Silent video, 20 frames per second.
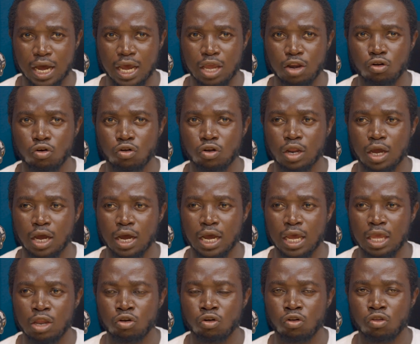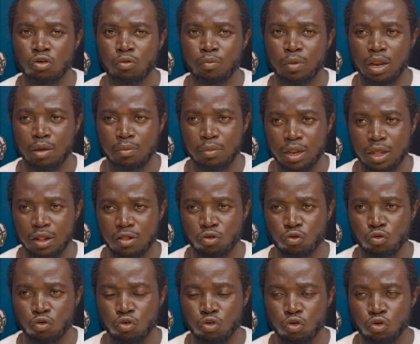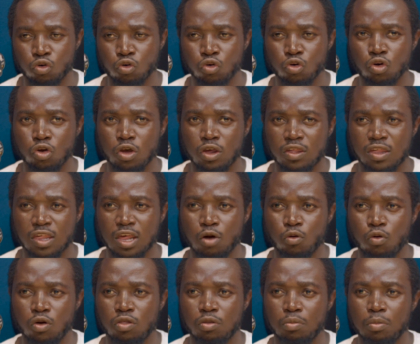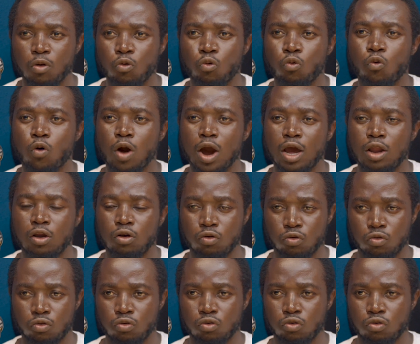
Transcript: In not so many minutes, could you share with me one